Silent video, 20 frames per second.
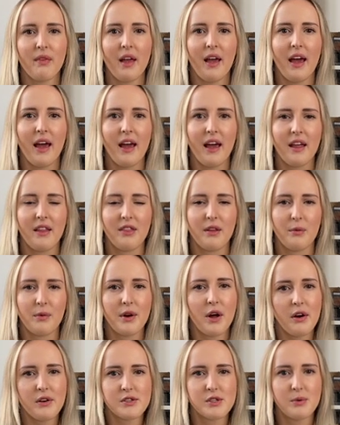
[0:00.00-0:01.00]
And there would
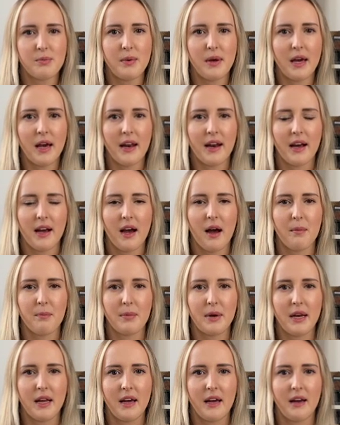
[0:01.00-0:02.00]
also be an
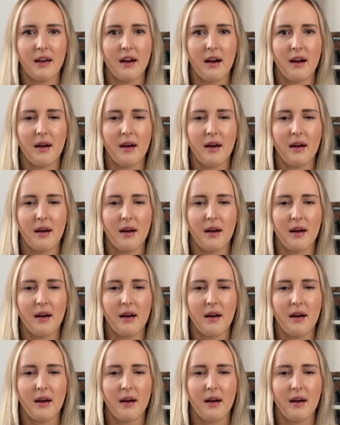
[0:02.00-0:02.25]
accompanying